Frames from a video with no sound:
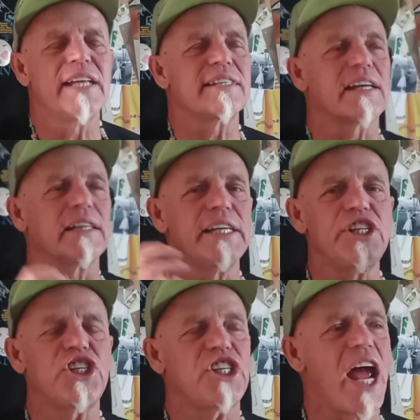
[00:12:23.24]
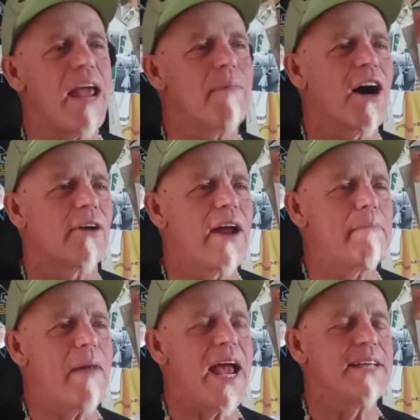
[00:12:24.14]
it's a cliche.
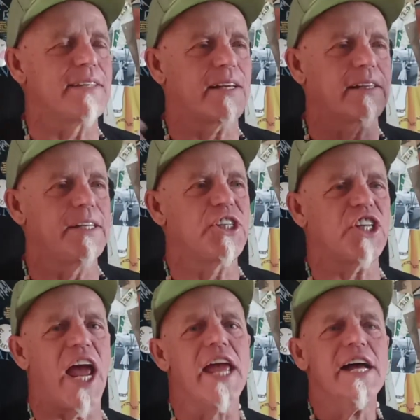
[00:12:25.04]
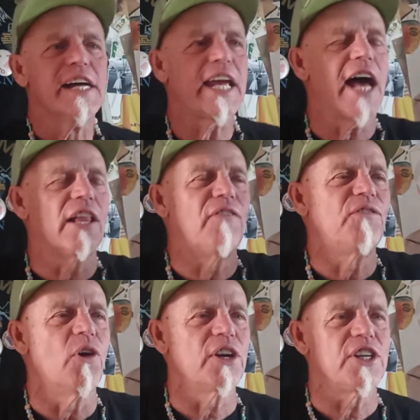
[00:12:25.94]
Monterey Bay is a cliche.
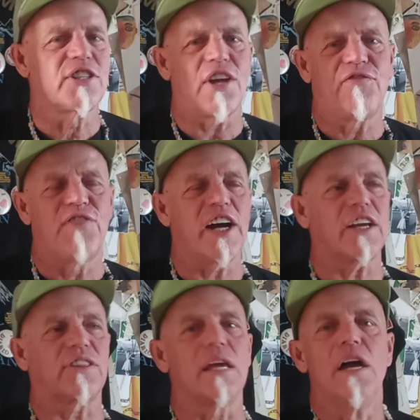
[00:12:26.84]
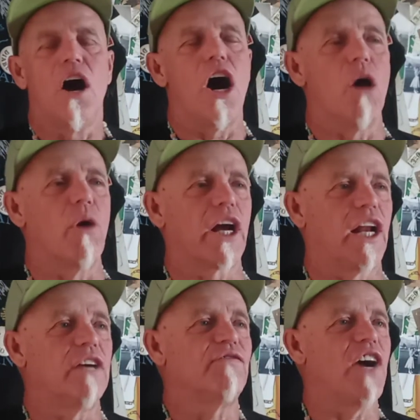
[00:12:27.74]
California is a fucking thing. Oh, we're
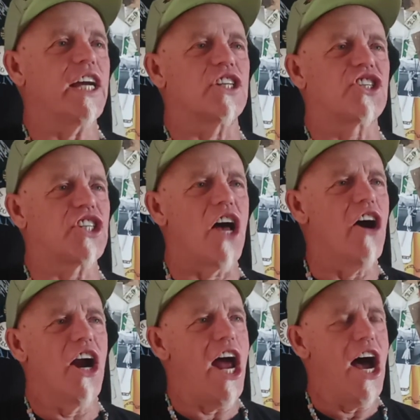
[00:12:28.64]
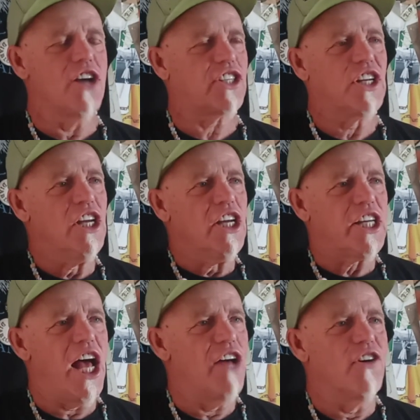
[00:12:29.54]
going to fucking sell our house in
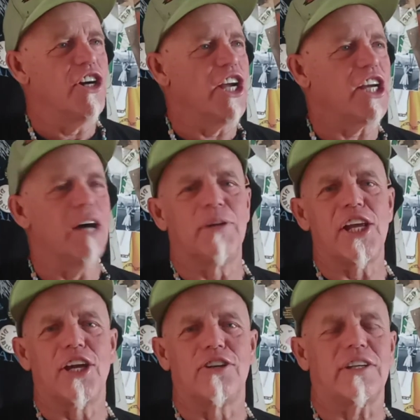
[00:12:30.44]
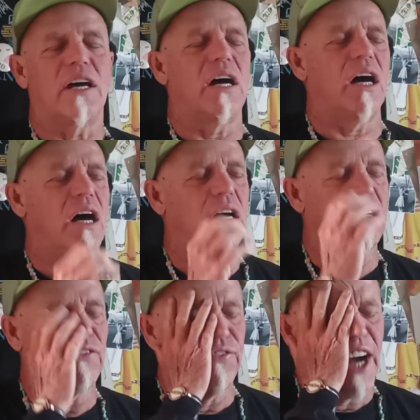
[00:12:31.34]
California, come to Utah.
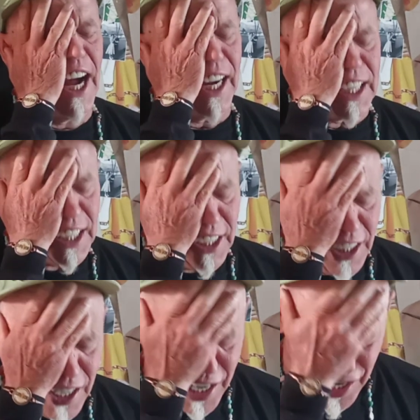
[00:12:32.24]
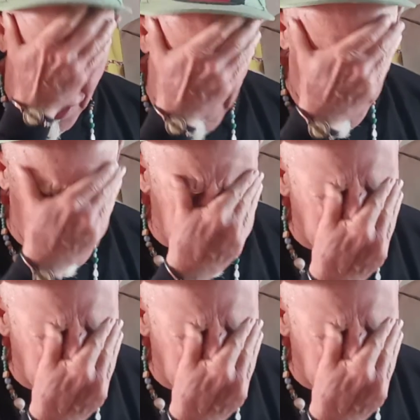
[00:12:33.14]
Oh, fuck you. It's